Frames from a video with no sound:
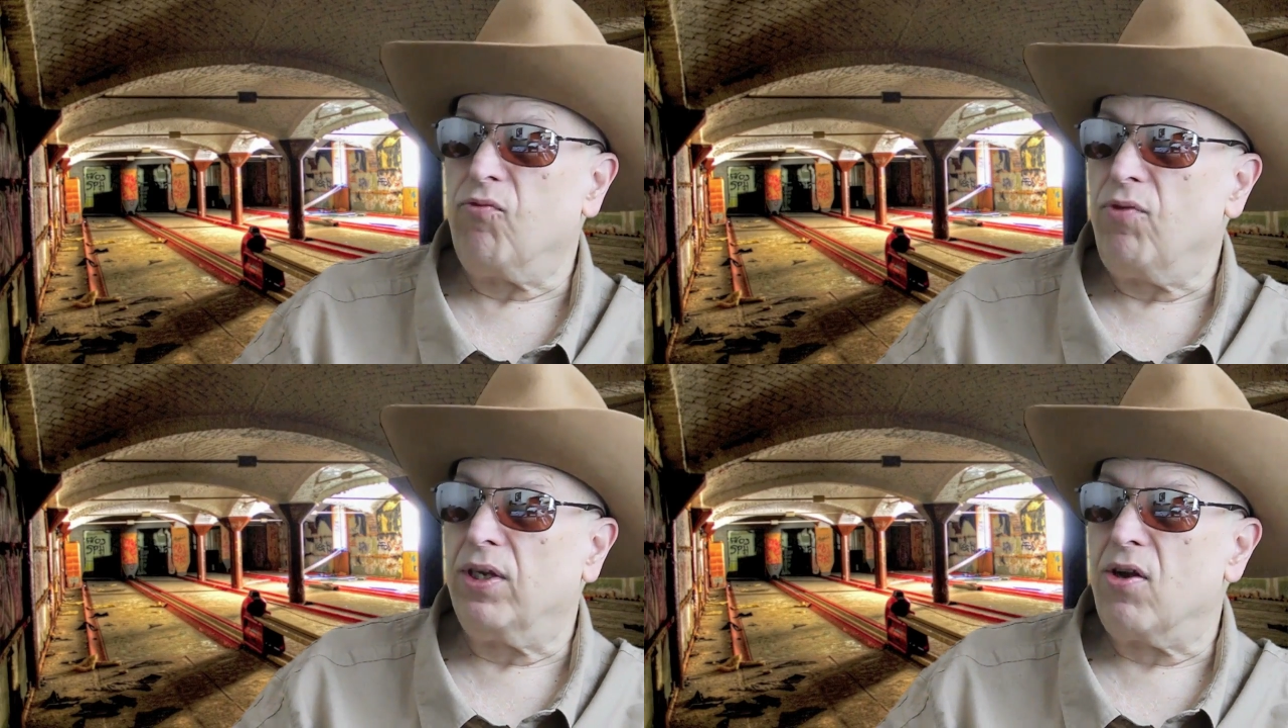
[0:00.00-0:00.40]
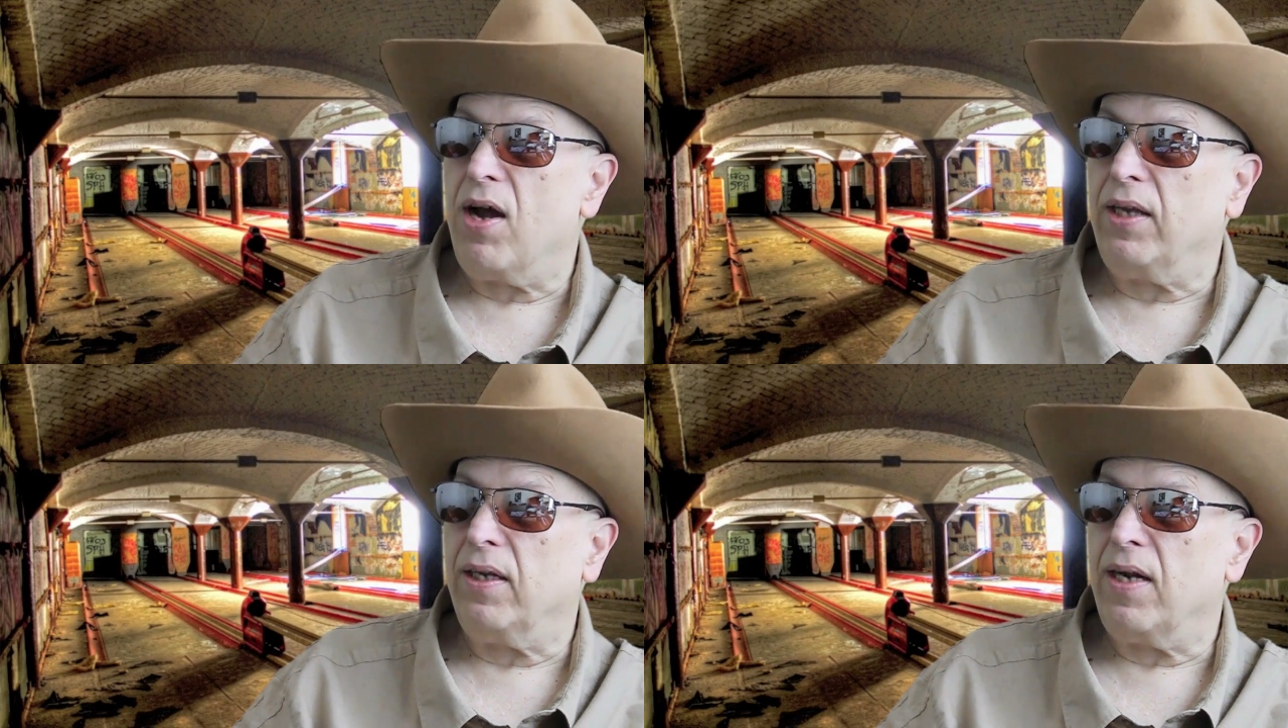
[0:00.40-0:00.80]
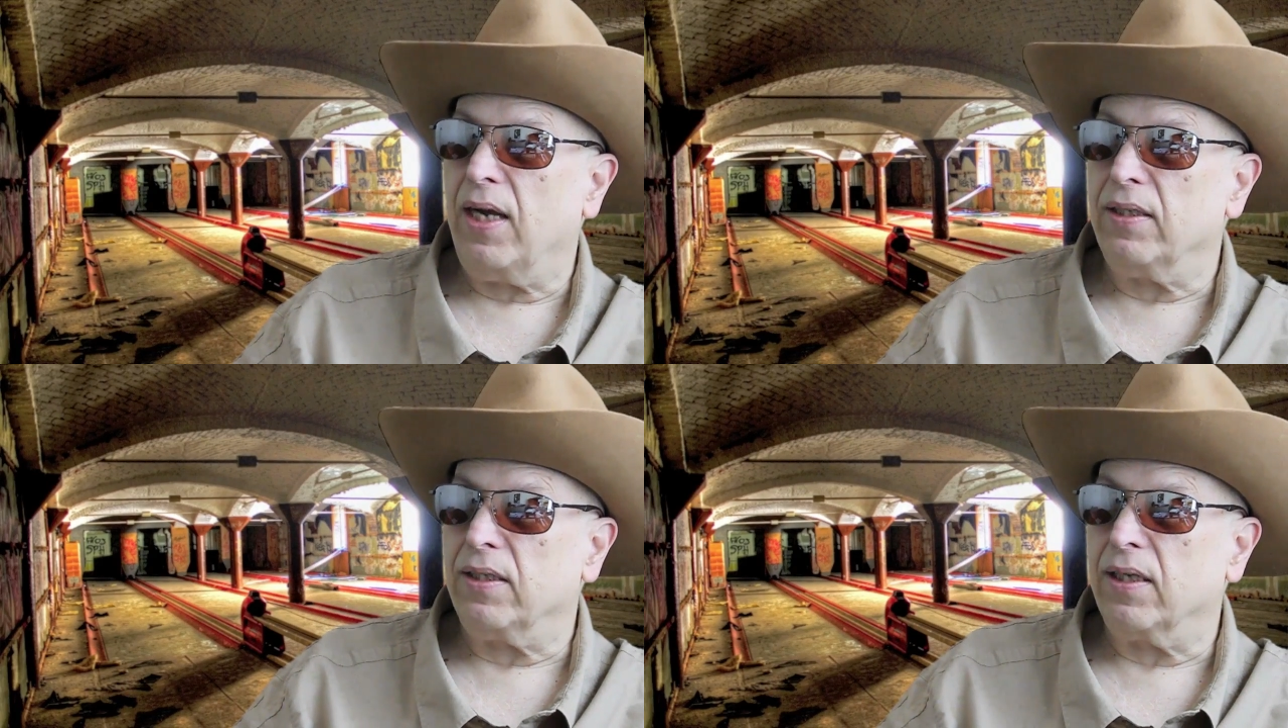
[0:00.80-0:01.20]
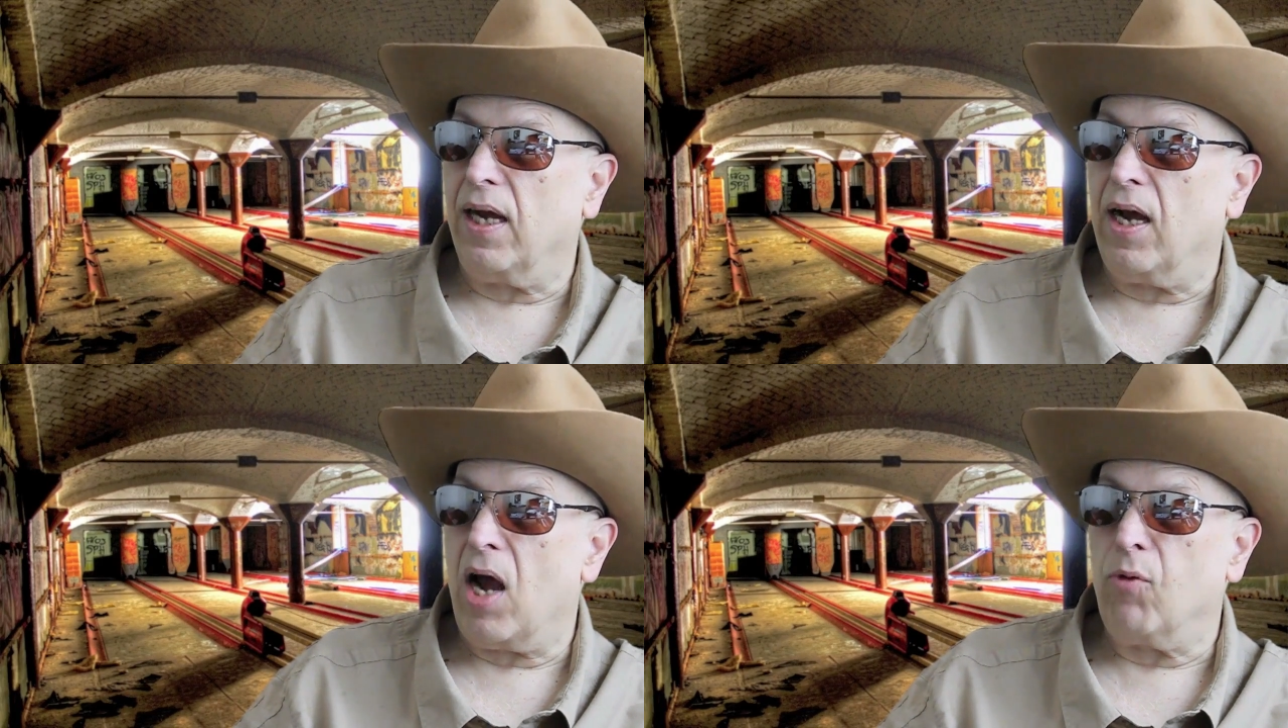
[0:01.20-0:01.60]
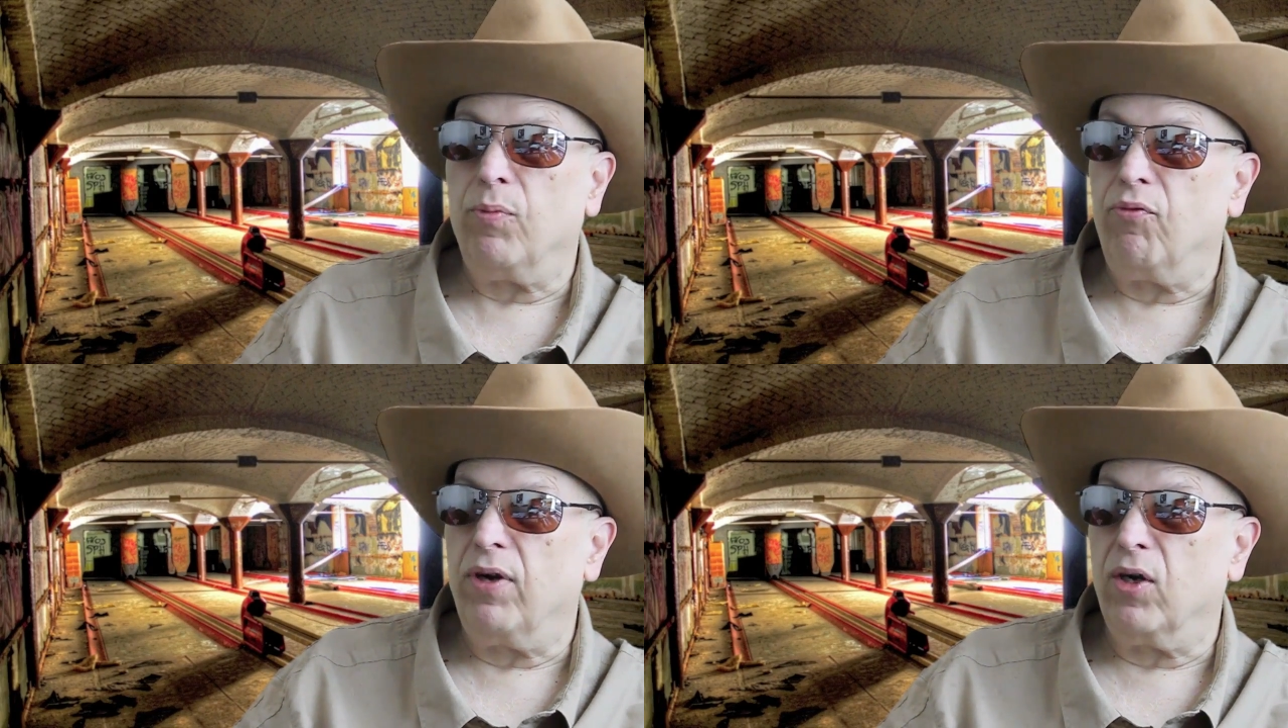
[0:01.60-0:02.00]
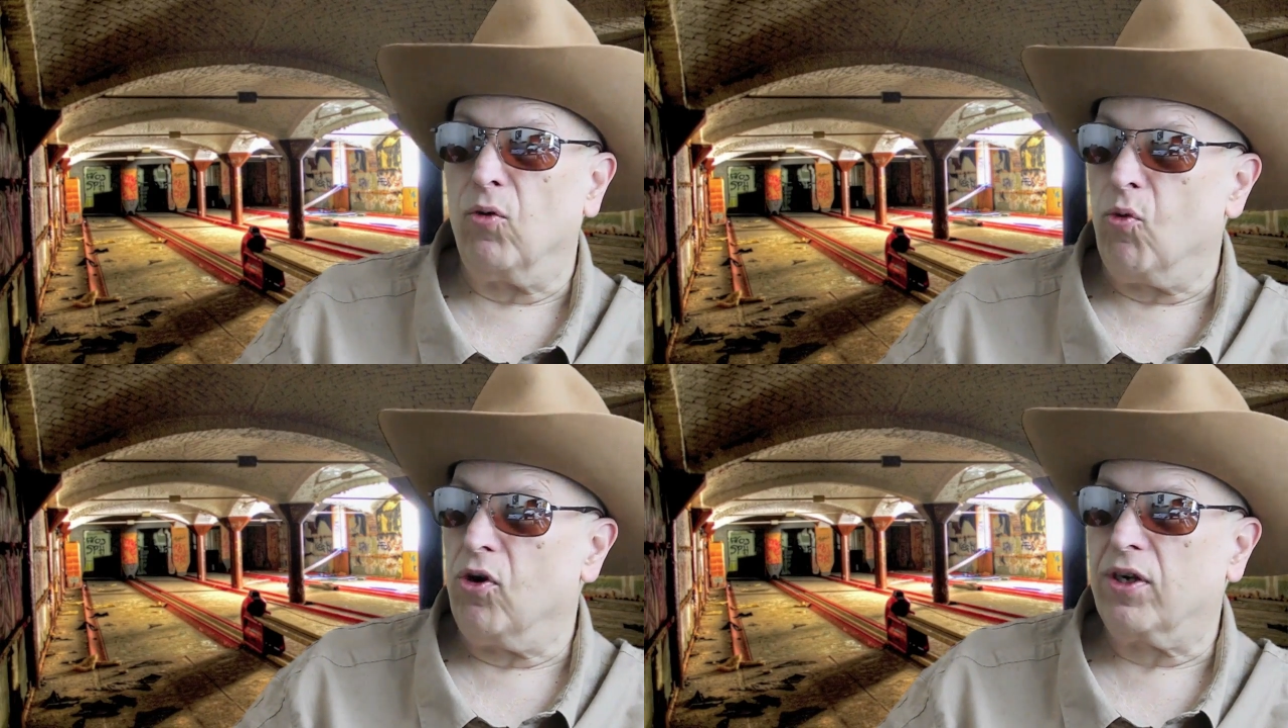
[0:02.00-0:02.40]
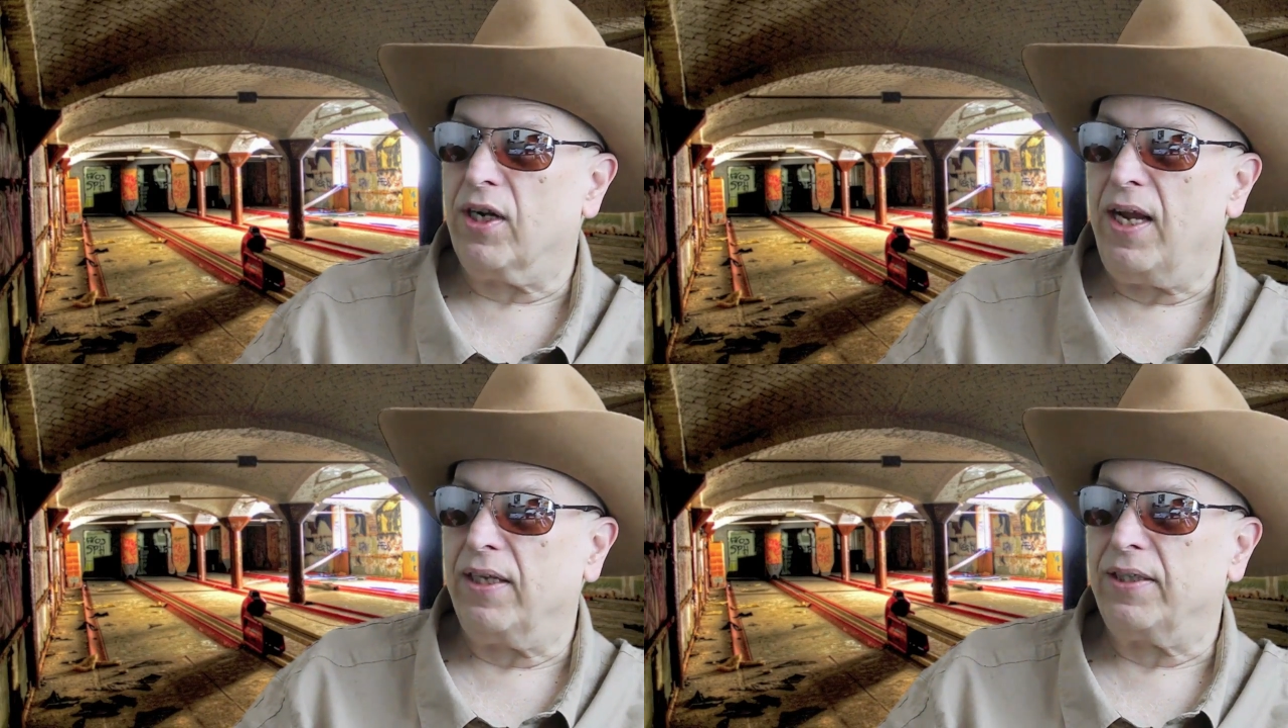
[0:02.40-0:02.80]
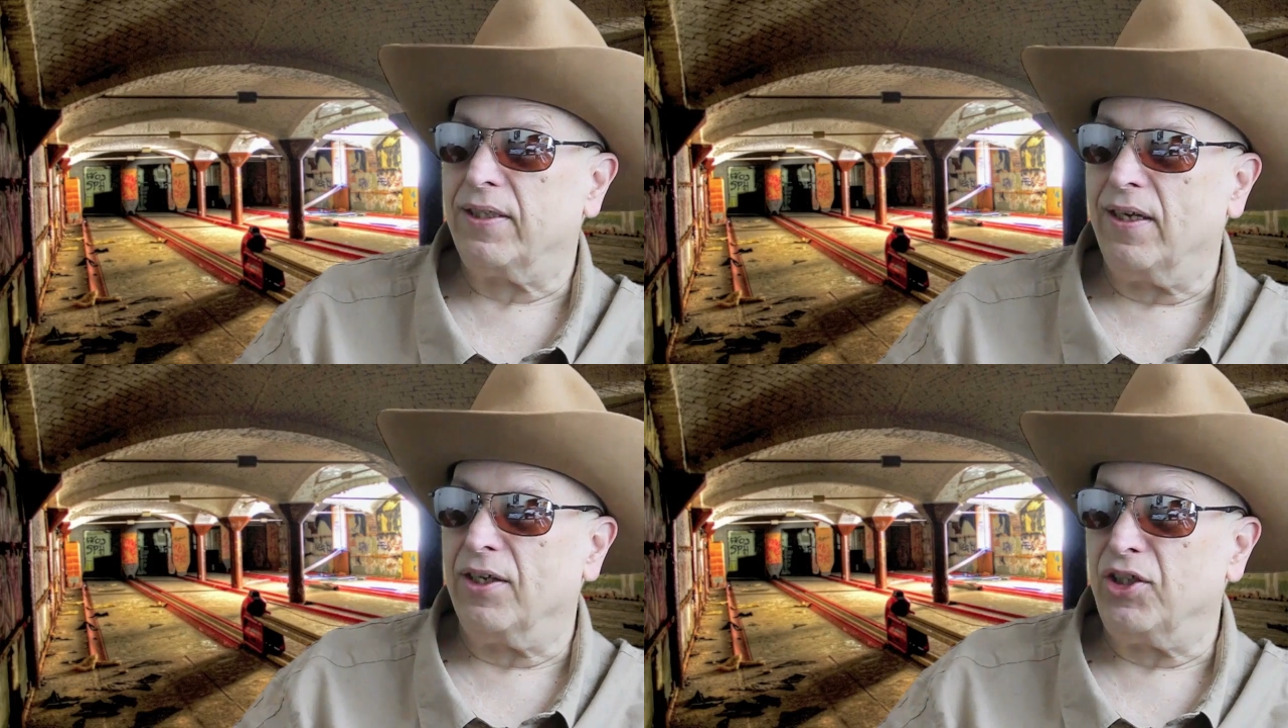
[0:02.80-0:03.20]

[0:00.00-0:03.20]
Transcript: were really kind of nice. I would bring in a world-class